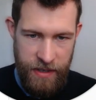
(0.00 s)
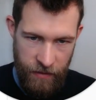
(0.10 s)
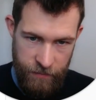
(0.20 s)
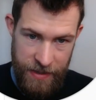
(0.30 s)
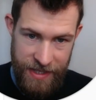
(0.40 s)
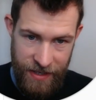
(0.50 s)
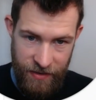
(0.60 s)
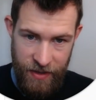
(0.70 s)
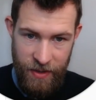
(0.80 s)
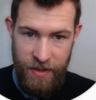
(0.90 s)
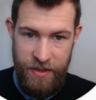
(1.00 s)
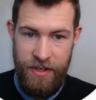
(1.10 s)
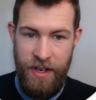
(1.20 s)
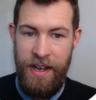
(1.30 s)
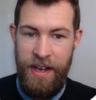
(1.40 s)
of
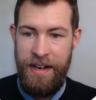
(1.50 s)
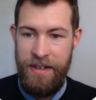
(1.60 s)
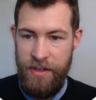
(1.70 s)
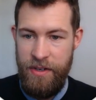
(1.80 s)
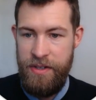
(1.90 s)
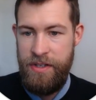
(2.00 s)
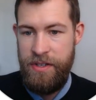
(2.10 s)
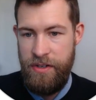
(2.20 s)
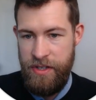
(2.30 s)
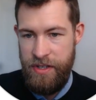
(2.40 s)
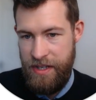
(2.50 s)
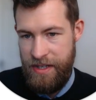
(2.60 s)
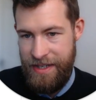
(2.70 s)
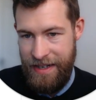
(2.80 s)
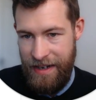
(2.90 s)
materials and goods such as
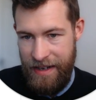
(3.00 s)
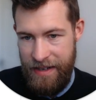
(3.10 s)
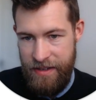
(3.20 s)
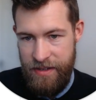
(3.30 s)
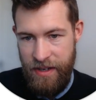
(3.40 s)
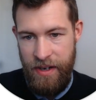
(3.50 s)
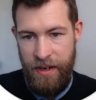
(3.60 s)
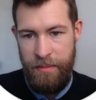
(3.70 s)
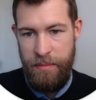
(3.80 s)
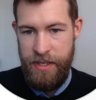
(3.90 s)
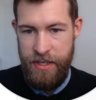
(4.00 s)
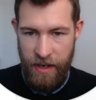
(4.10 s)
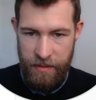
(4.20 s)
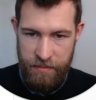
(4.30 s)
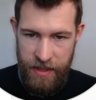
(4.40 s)
CNC lathes,
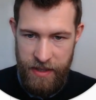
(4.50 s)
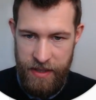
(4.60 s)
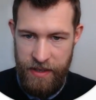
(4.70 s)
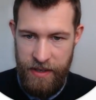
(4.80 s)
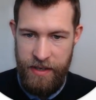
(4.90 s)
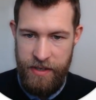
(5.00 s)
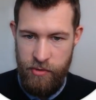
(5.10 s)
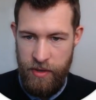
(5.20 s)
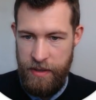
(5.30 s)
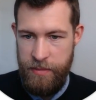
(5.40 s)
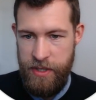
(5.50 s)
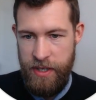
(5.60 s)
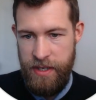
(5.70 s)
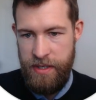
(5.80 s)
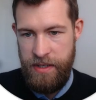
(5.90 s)
bridge-type milling and drilling
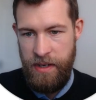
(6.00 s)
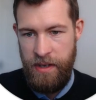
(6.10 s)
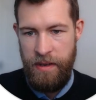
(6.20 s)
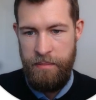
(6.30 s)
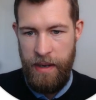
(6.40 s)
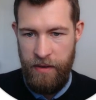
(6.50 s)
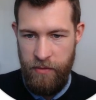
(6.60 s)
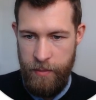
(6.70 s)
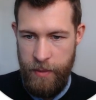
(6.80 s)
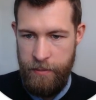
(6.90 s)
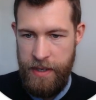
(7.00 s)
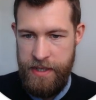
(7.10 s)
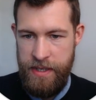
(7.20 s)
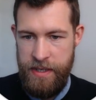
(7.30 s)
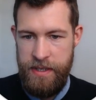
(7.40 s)
machines, metal forming
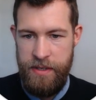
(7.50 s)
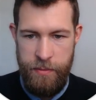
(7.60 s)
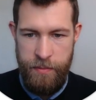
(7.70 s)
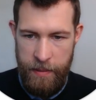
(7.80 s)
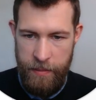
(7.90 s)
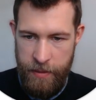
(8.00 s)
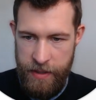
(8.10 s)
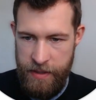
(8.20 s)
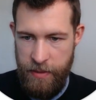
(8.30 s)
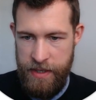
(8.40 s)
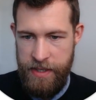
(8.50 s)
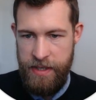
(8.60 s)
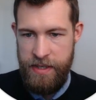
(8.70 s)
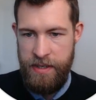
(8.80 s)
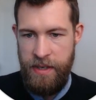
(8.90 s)
presses, newspaper printing
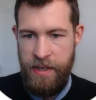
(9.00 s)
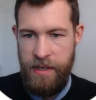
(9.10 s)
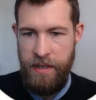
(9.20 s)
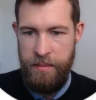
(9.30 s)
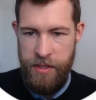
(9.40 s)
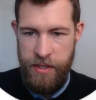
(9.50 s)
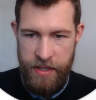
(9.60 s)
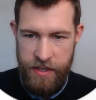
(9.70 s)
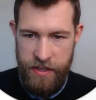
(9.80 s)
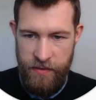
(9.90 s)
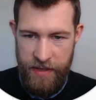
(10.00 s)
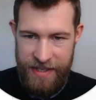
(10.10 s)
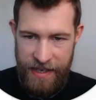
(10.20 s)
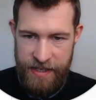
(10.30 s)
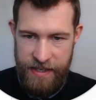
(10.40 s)
presses, machines for the
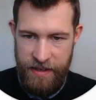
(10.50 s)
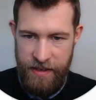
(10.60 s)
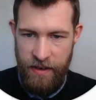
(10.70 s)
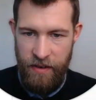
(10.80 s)
testing